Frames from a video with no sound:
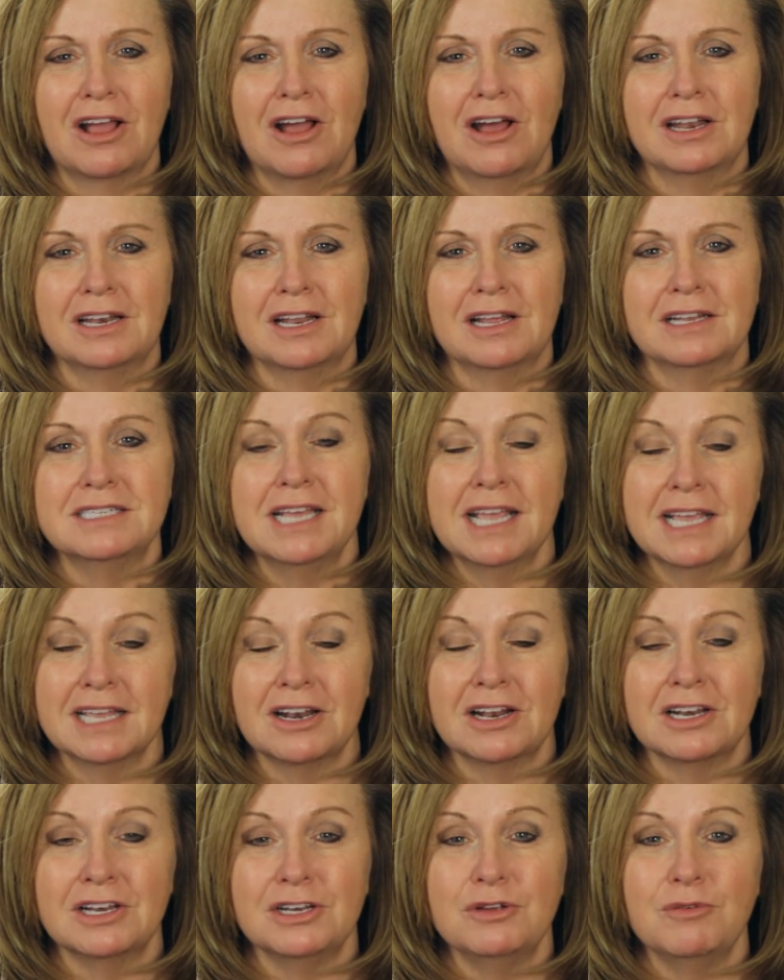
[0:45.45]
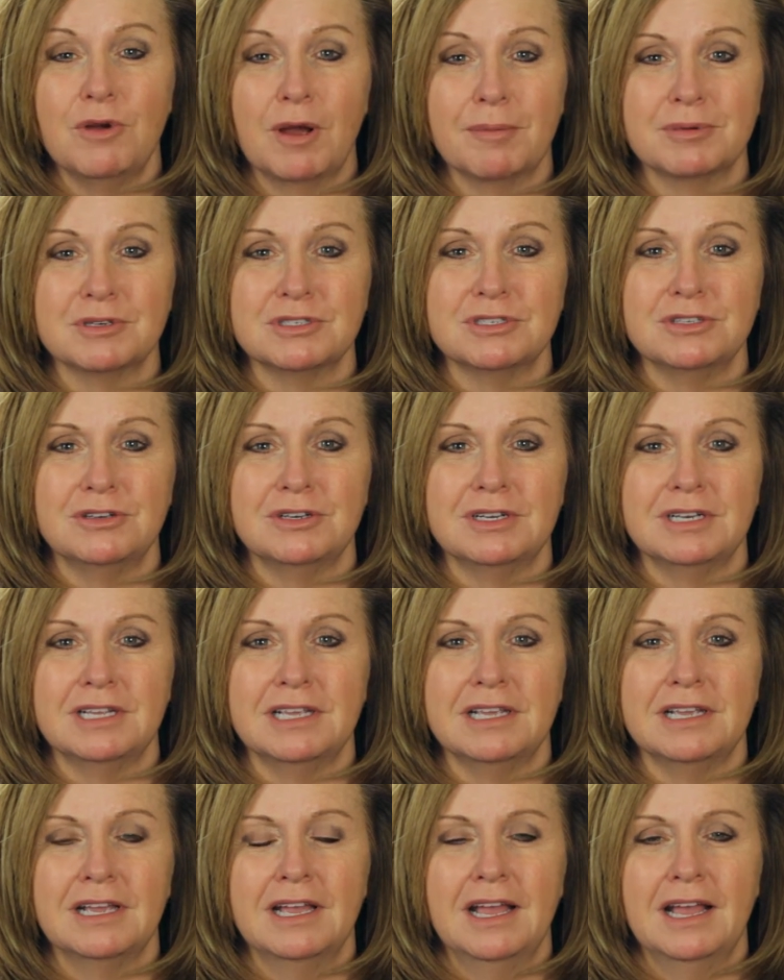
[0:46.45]
on a new
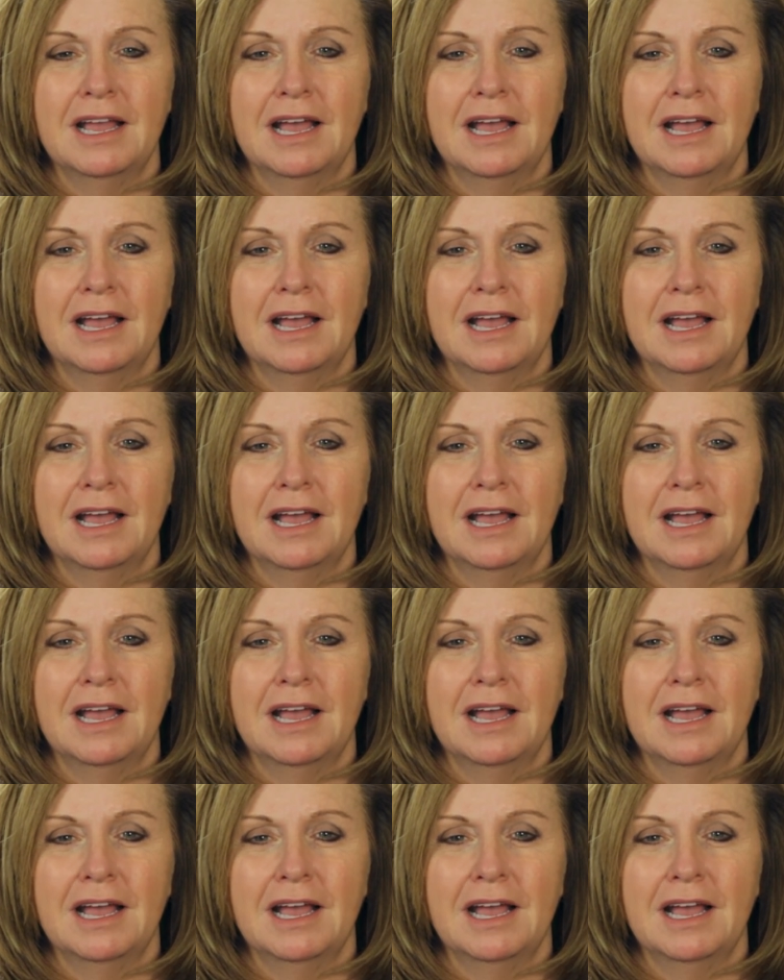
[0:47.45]
opportunity